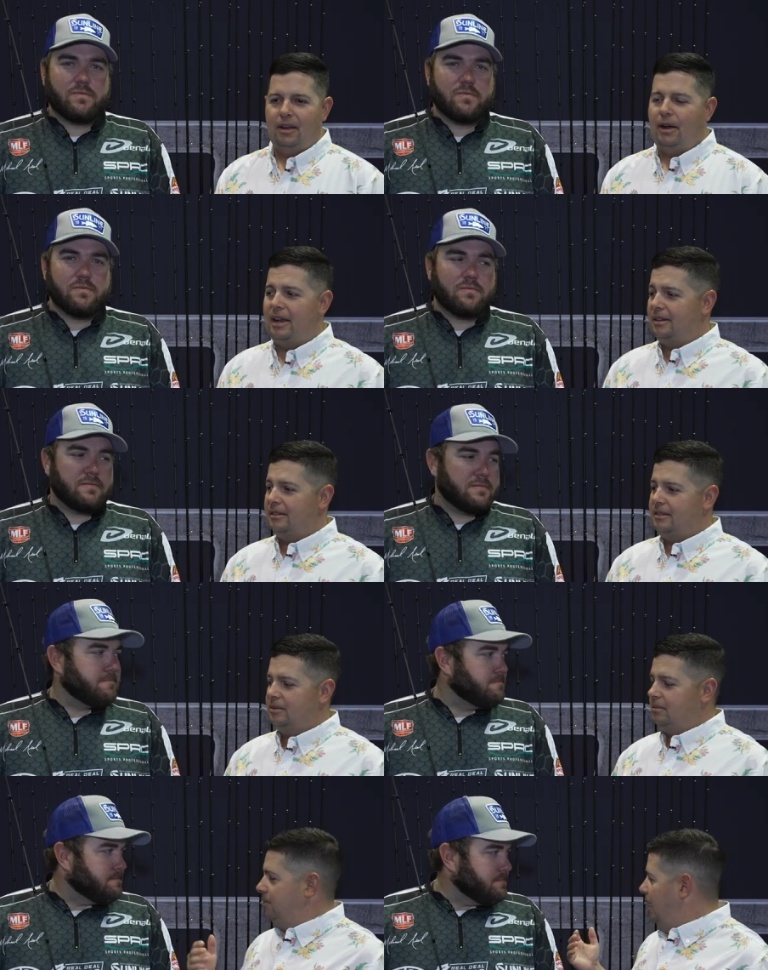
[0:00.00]
Speaker 1: All right,
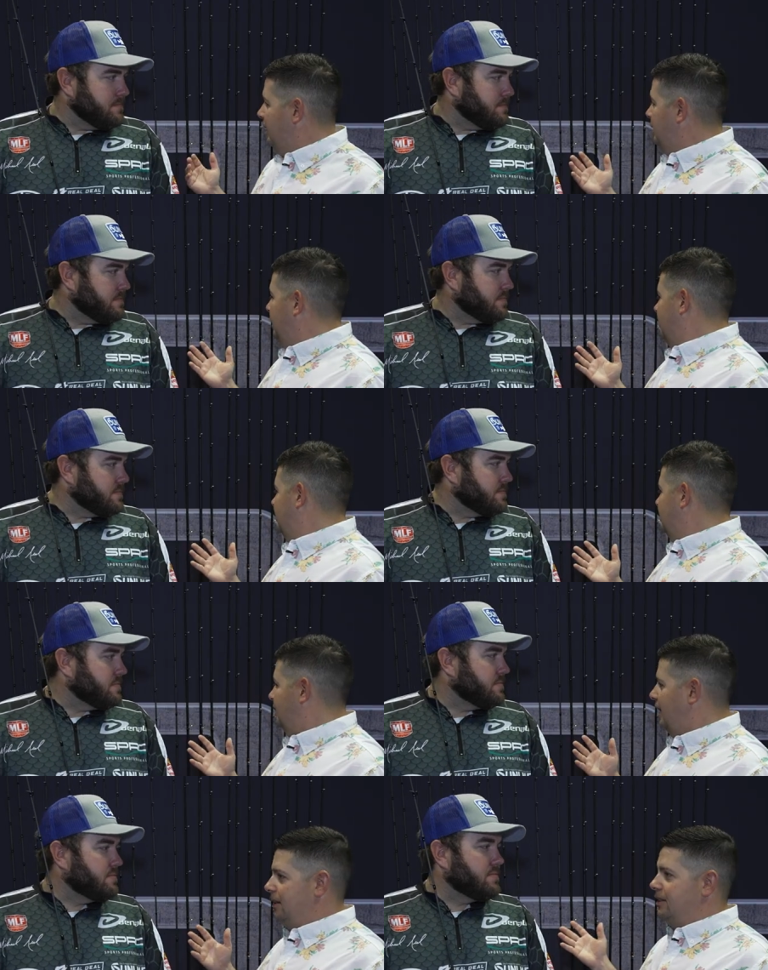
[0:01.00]
Michael Neal.
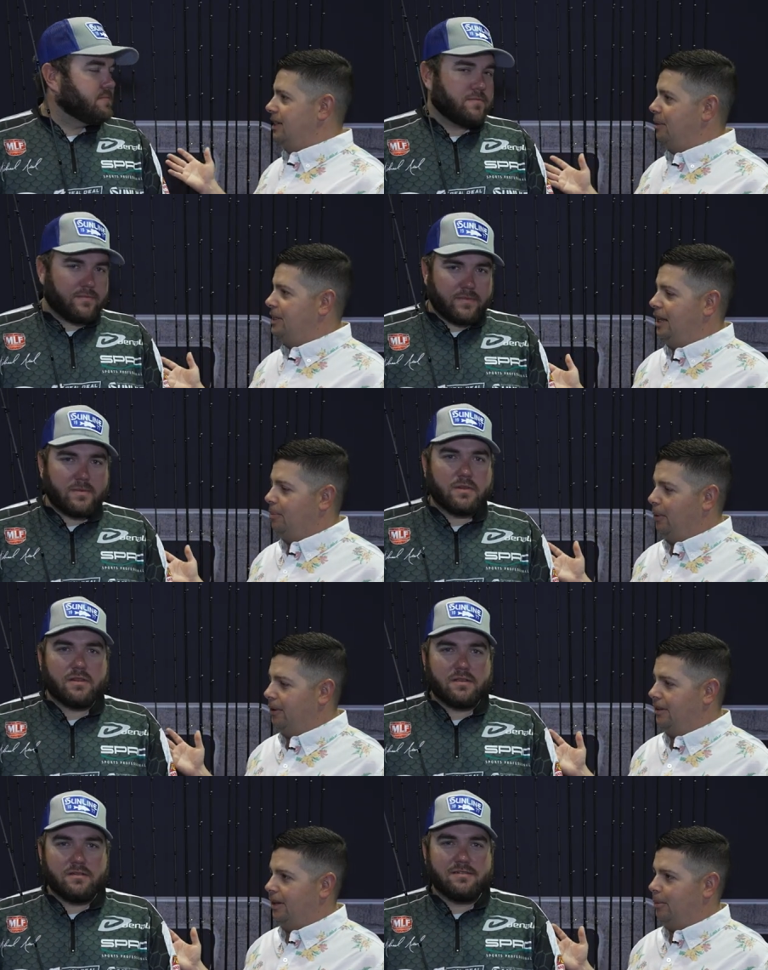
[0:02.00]
It looks like we
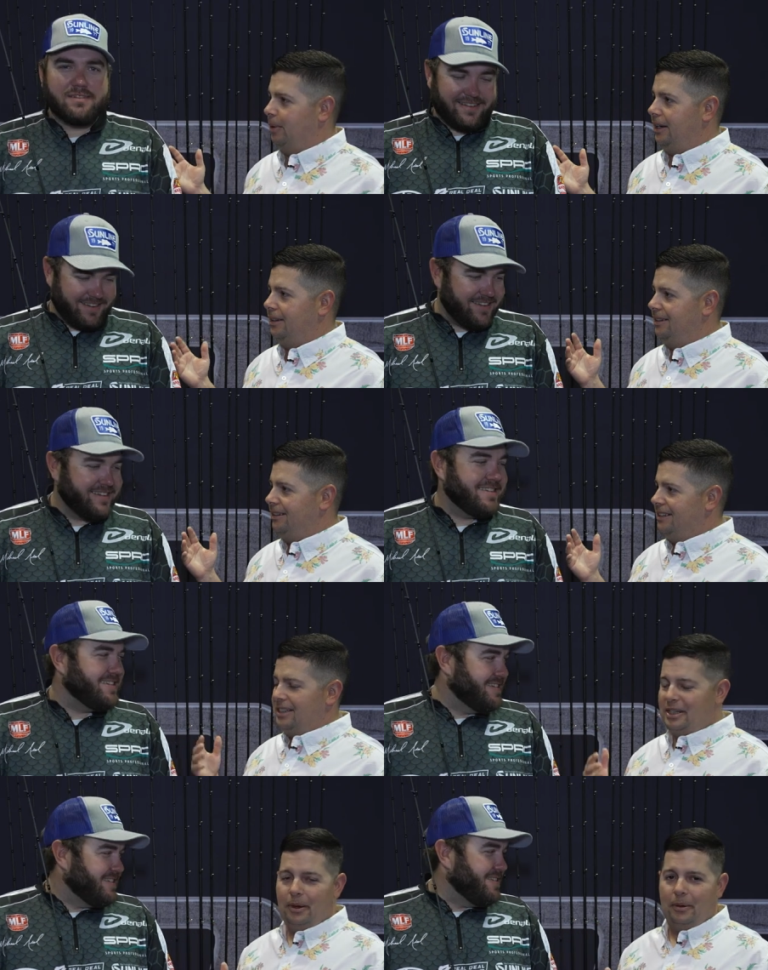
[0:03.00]
teleported a little bit.
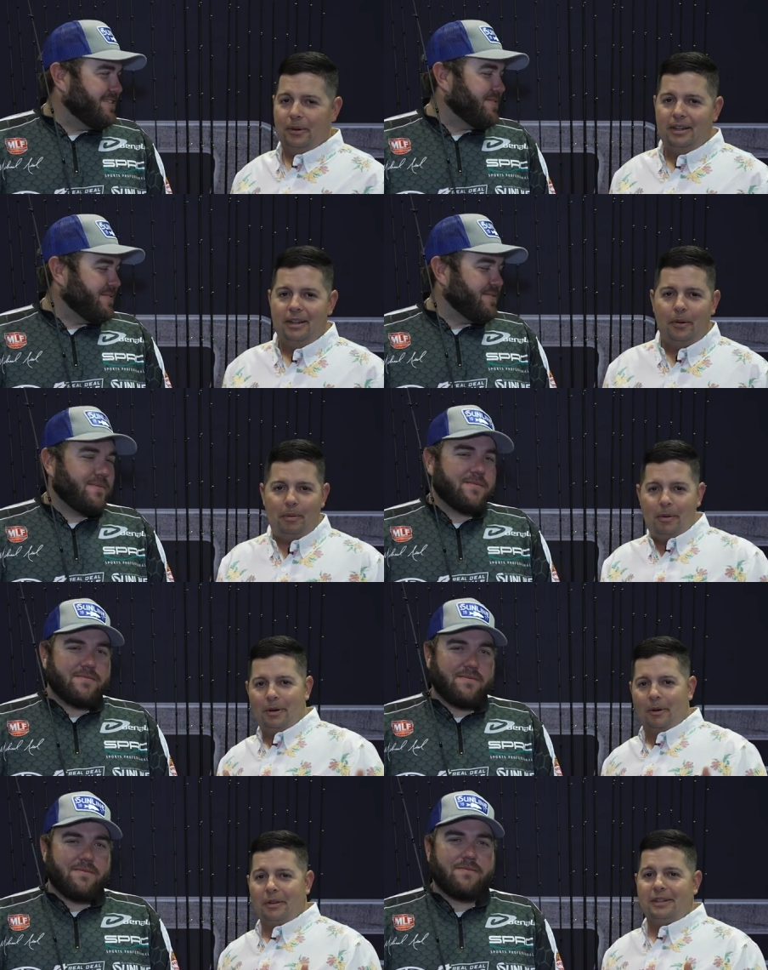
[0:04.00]
So we moved
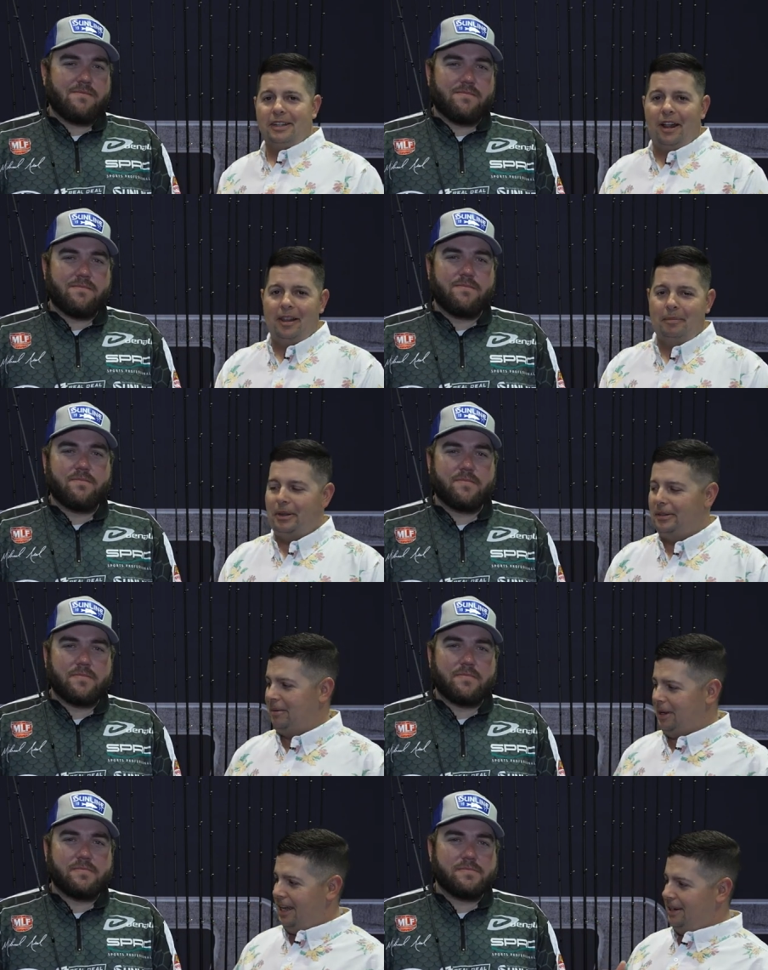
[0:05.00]
over to the Denali booth.
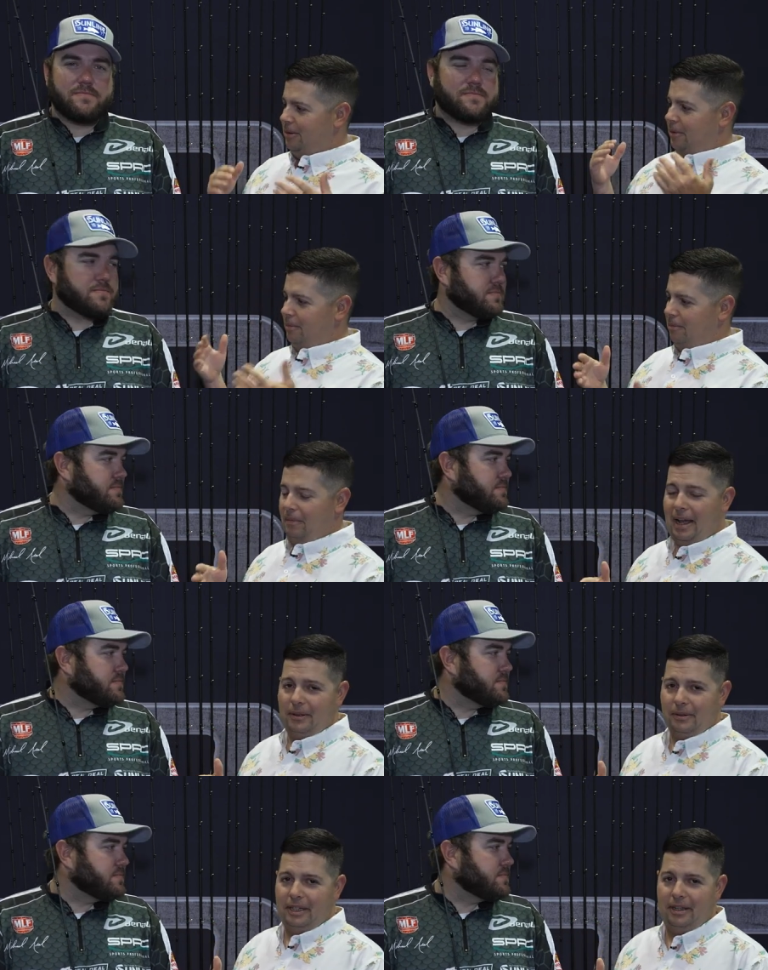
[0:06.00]
I'm again,
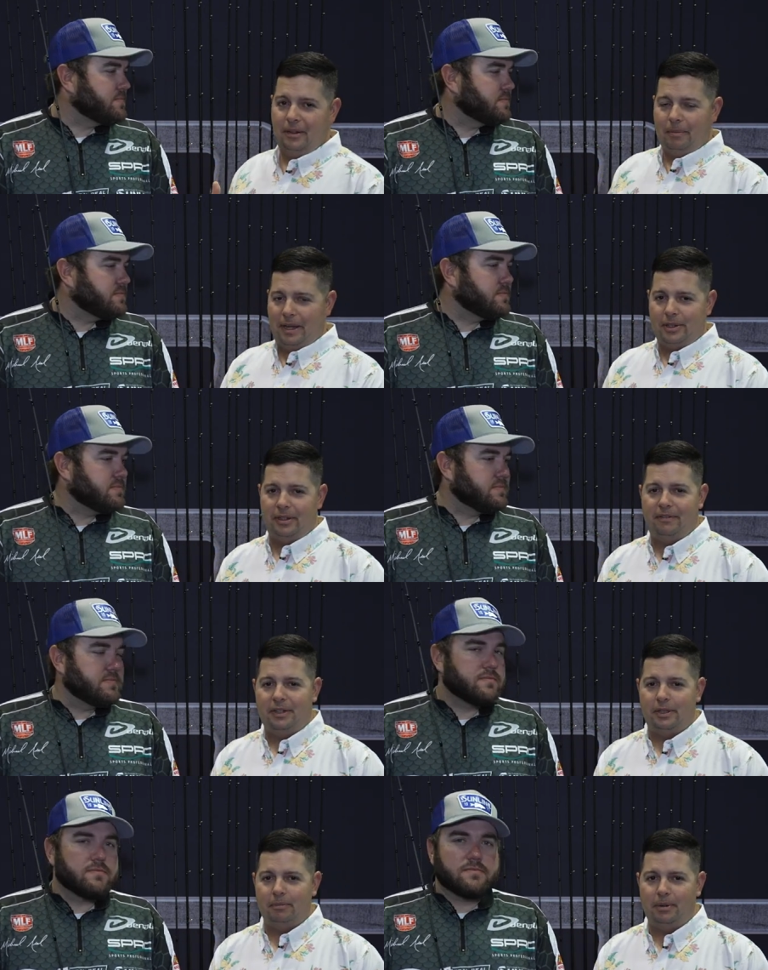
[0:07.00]
Michael Neal, Major League
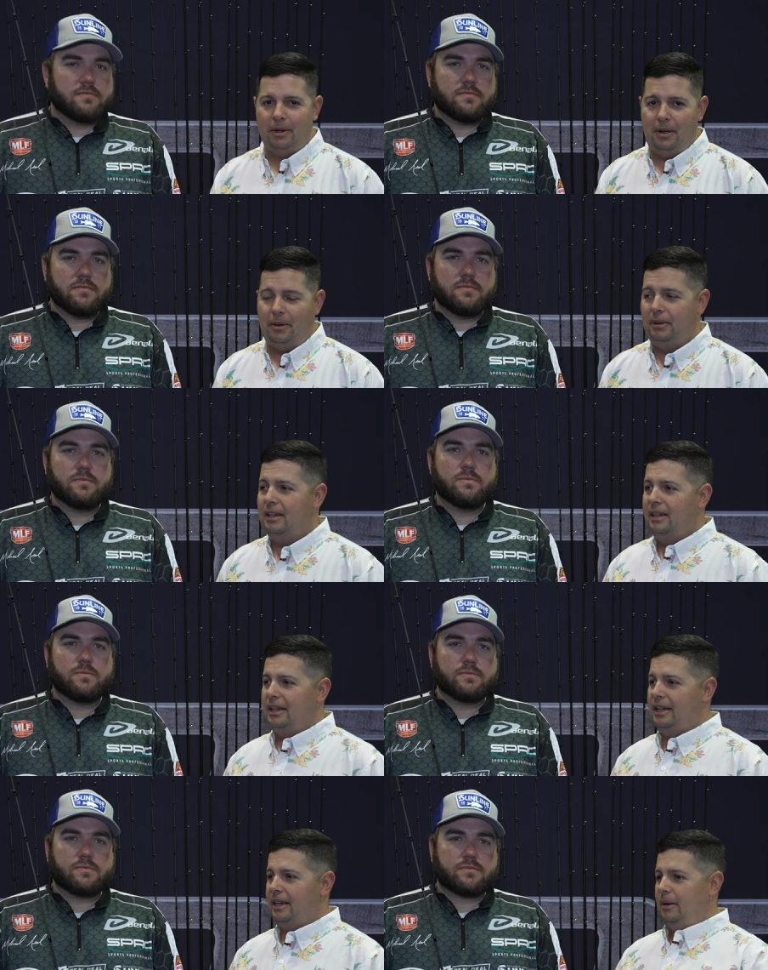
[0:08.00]
Fishing Pro,
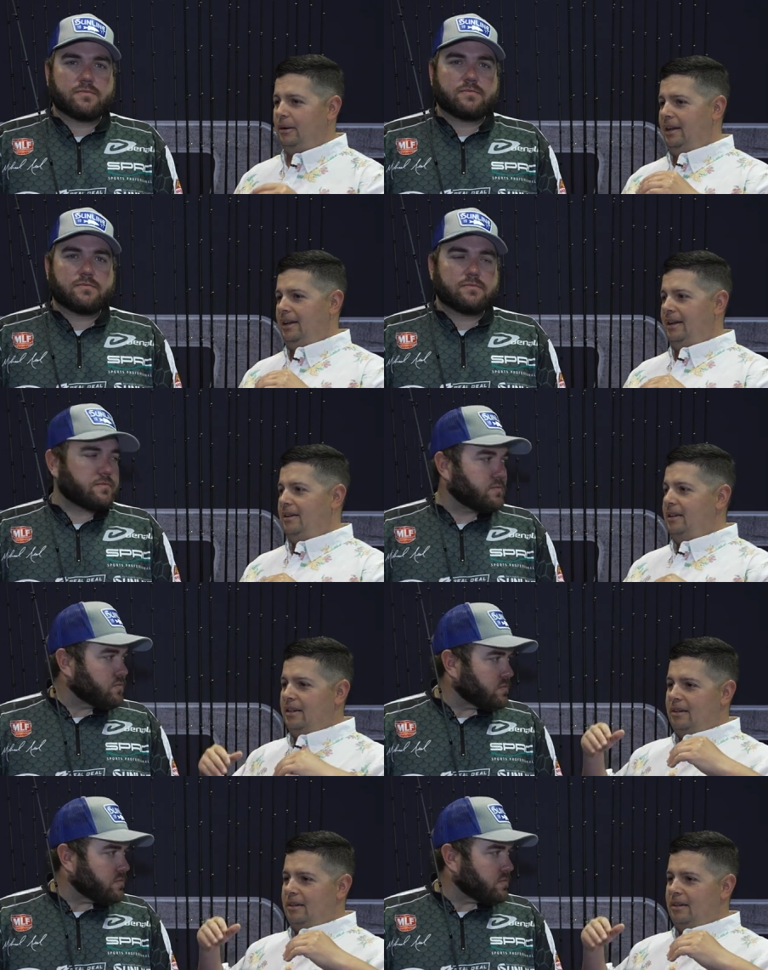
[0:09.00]
you know, uh,